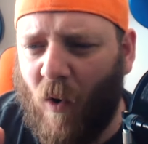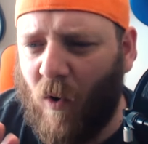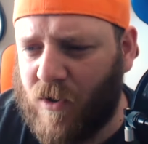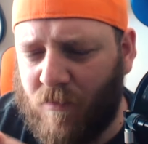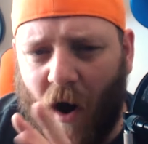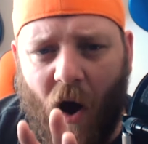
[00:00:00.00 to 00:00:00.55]

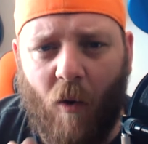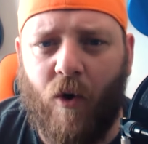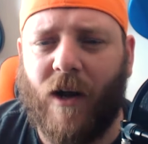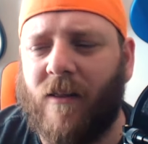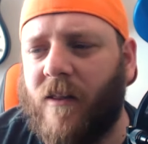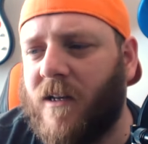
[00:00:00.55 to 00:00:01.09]
awesome
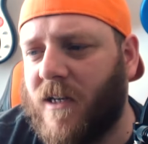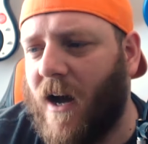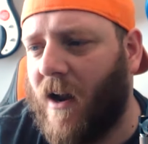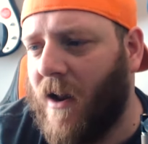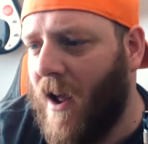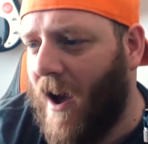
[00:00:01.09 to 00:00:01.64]
artwork and things
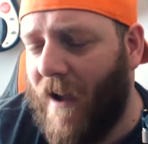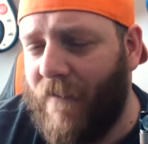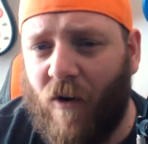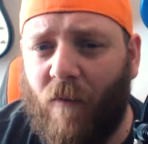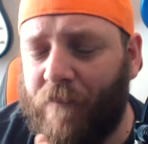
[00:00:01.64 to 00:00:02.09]
like that.